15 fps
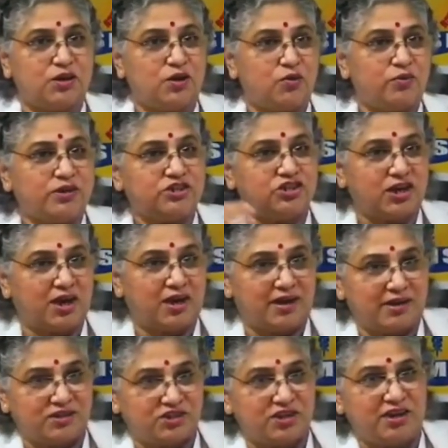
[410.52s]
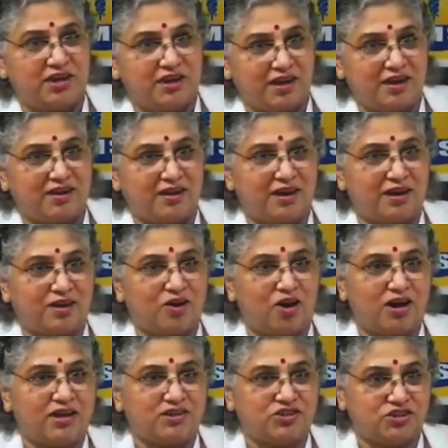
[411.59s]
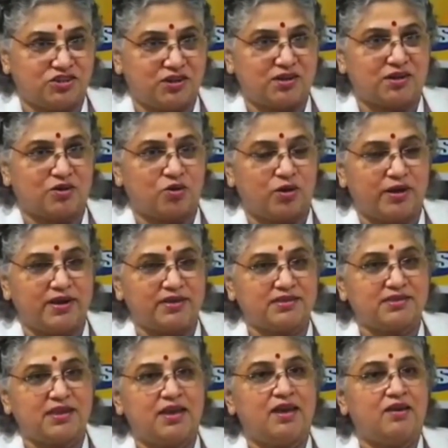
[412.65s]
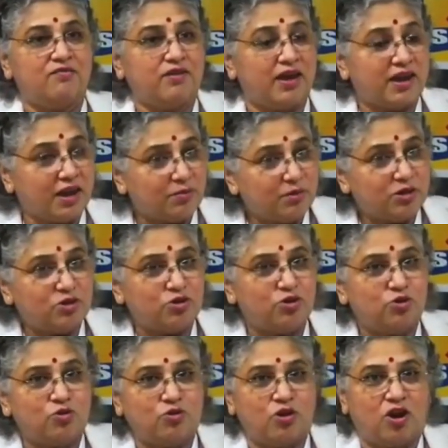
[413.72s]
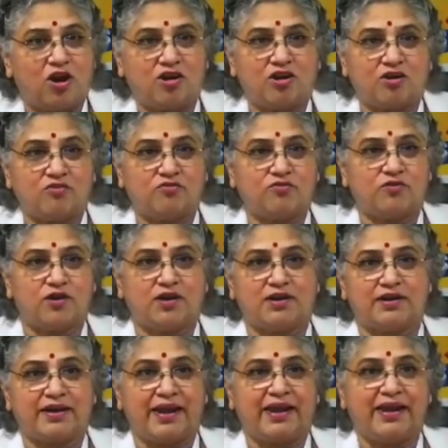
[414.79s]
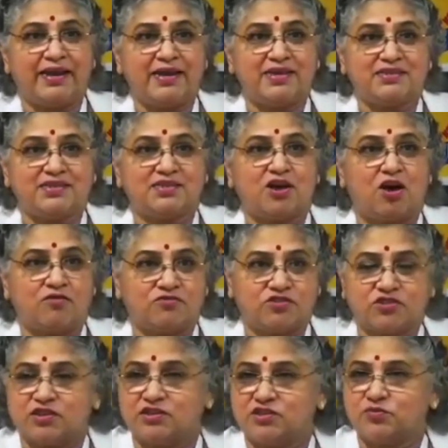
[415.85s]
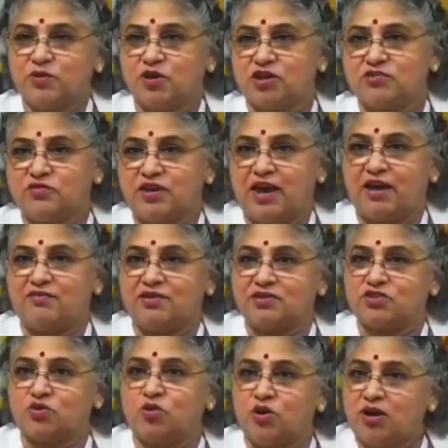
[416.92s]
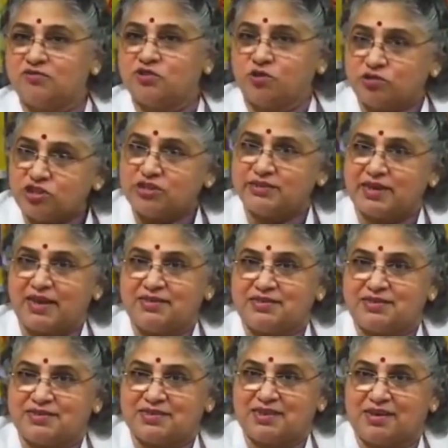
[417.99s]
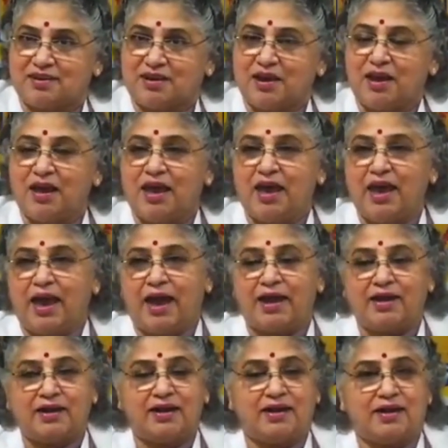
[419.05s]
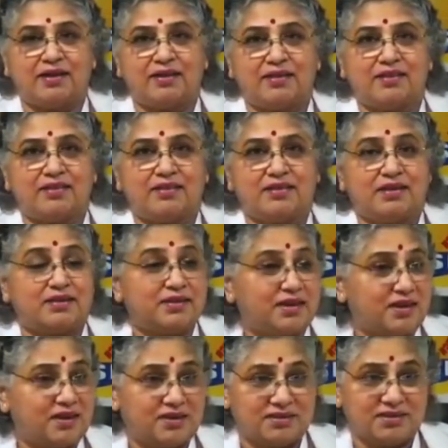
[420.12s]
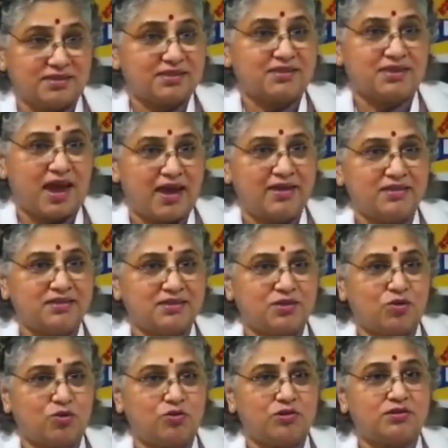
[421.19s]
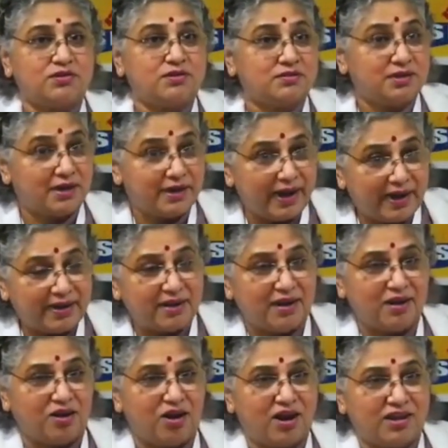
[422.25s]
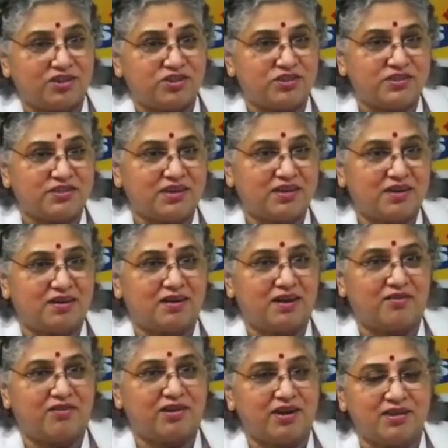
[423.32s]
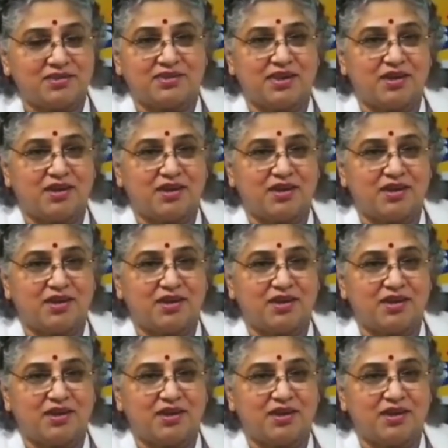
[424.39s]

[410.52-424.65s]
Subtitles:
Which are engineering college colleagues, we are able to do a lot of training in soft skills because we have a school of social sciences here. And the science school, the dental college is here, our nursing